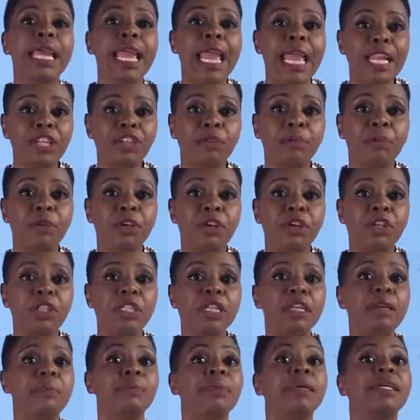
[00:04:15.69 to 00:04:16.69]

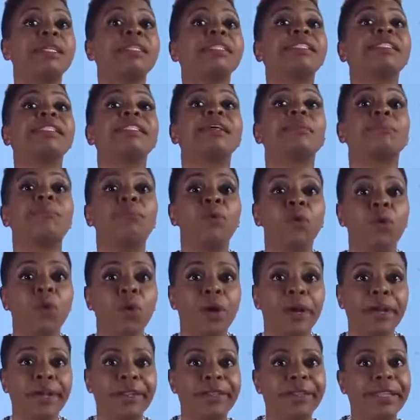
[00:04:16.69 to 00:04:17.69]
Entrepreneurship
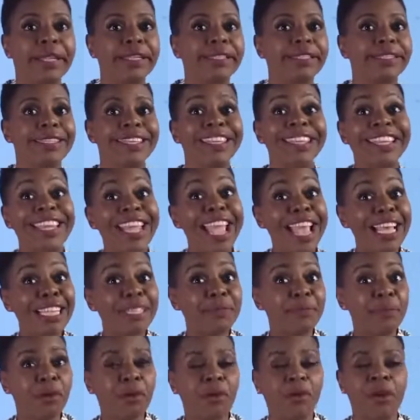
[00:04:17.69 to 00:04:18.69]
Support. That's the
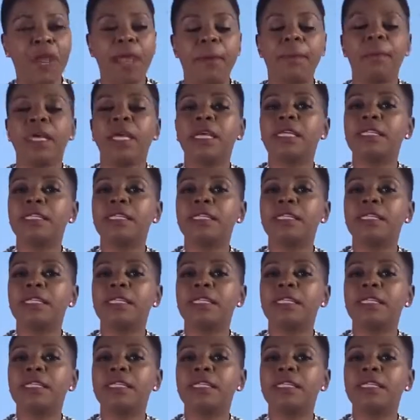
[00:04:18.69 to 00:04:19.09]
YES program.